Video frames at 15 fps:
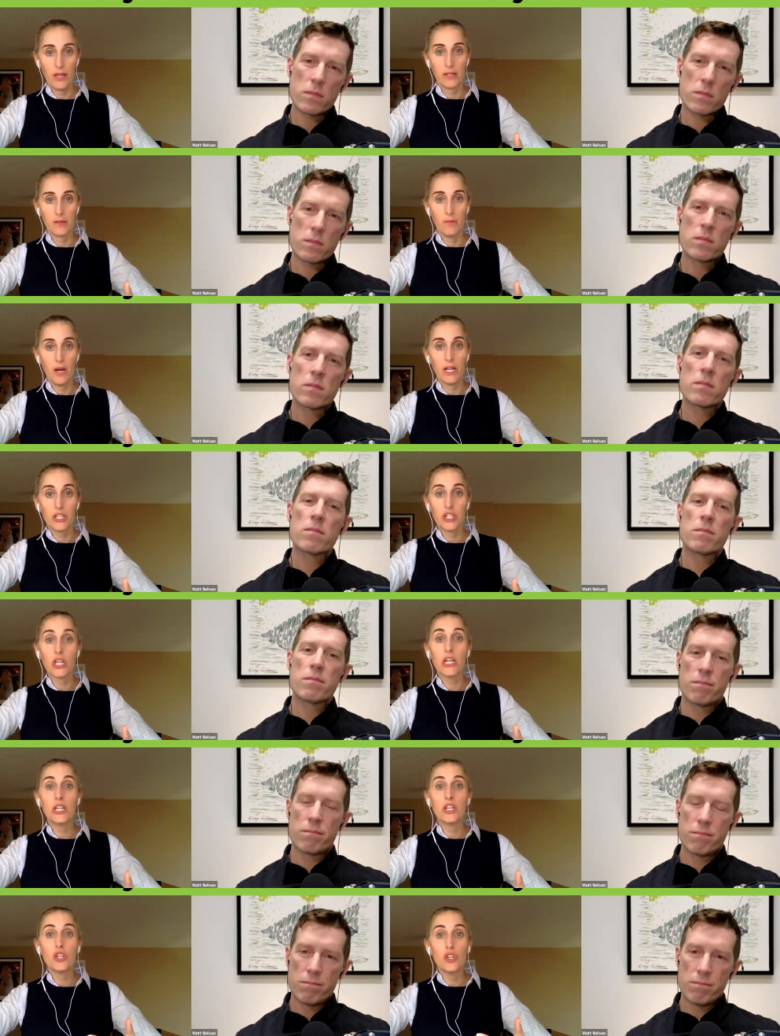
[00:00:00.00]
Speaker 1: as much.
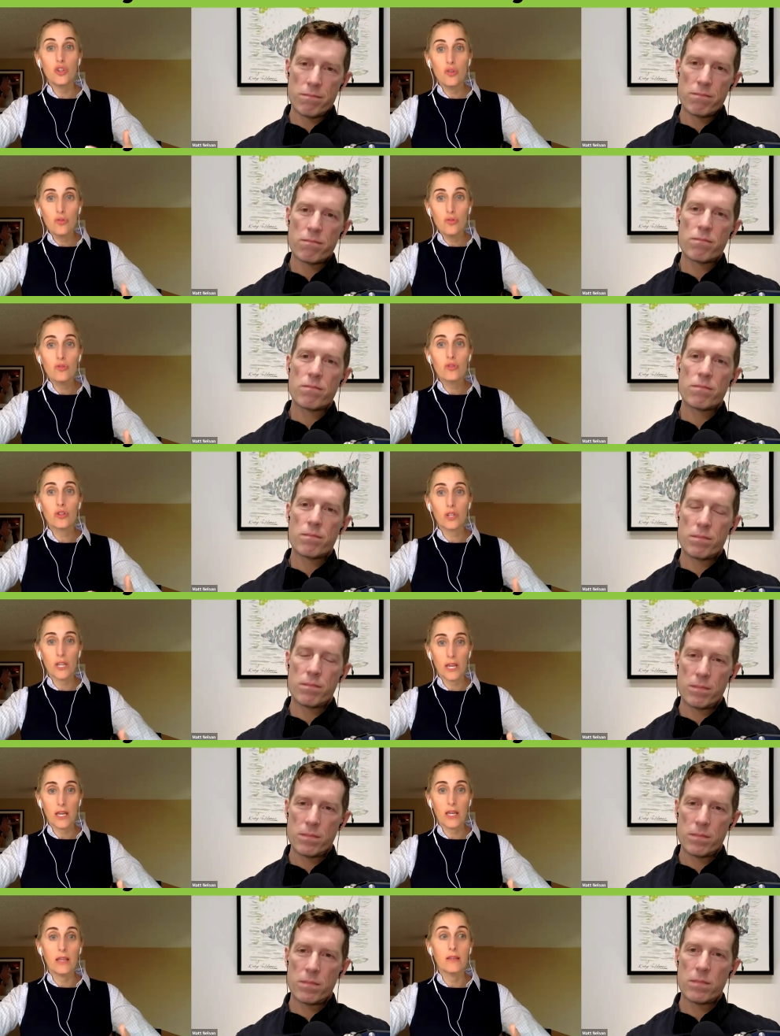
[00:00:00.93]
It usually
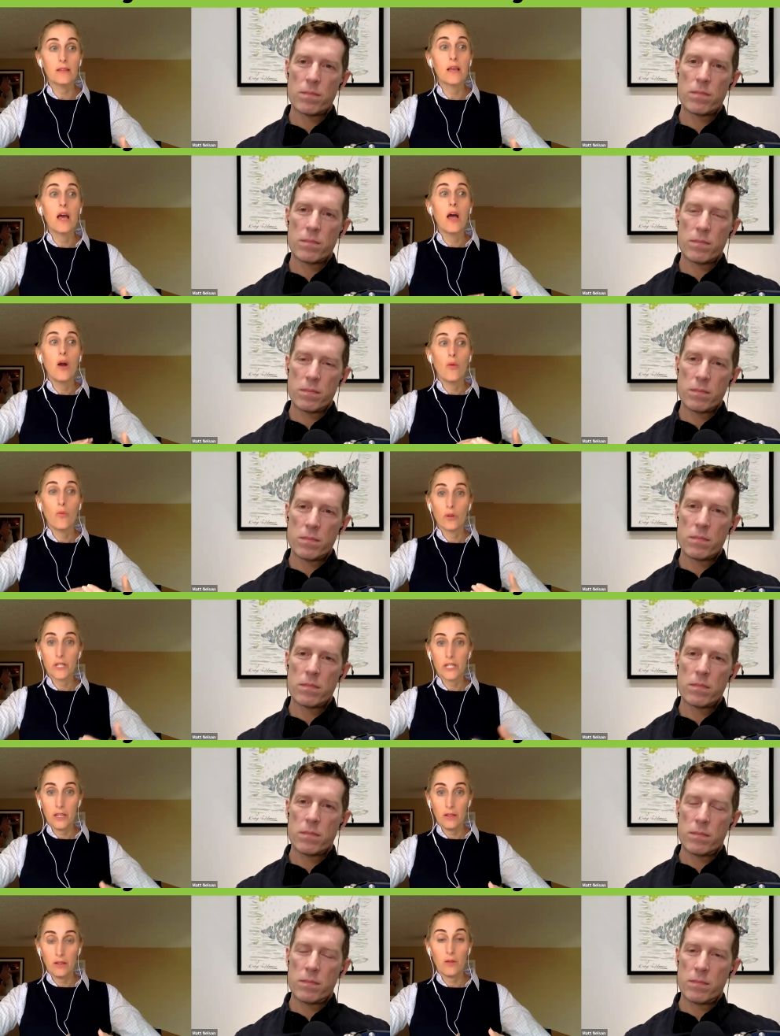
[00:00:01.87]
is we're
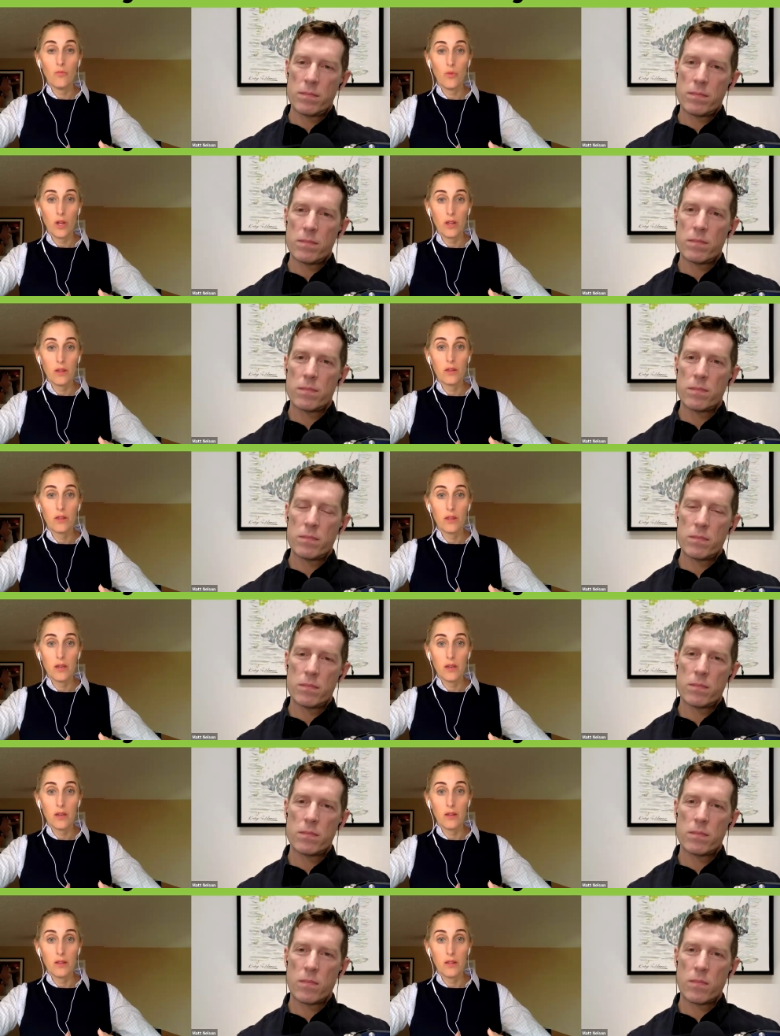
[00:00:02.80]
dealing with
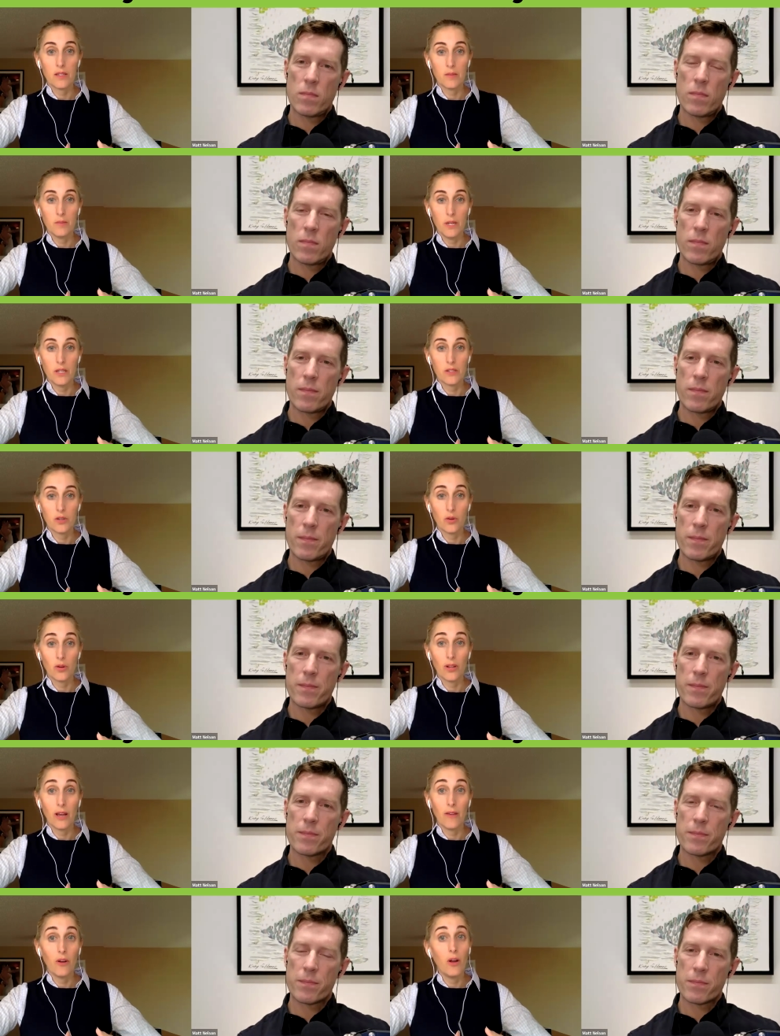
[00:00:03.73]
the this Minnesota
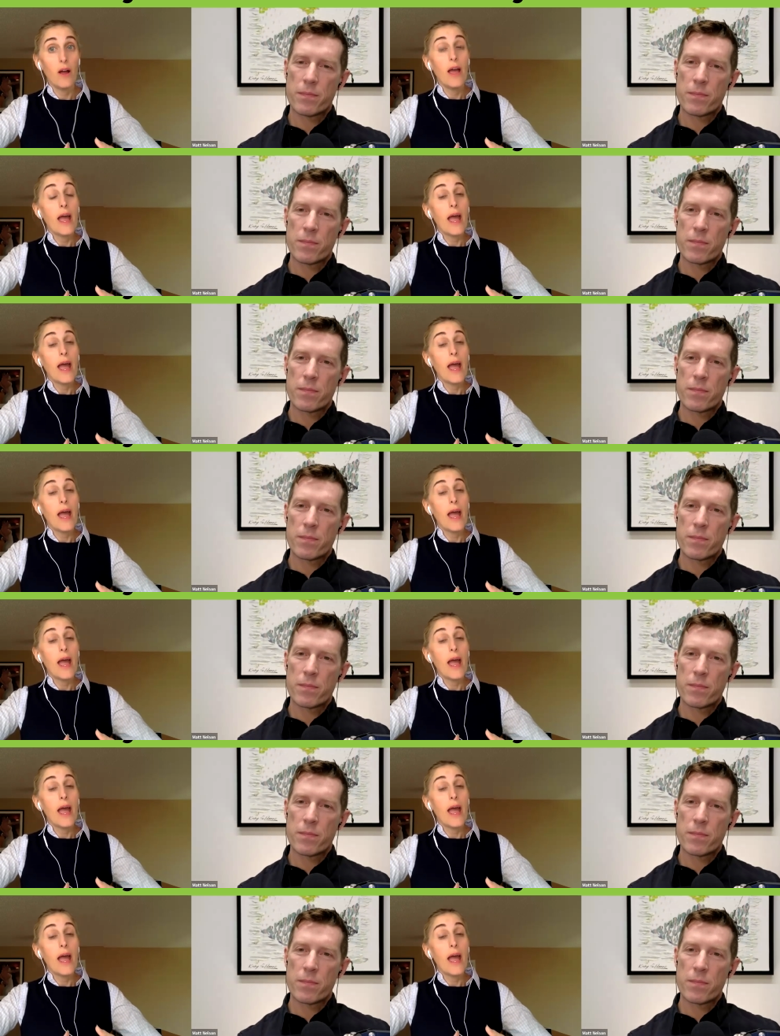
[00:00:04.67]
level.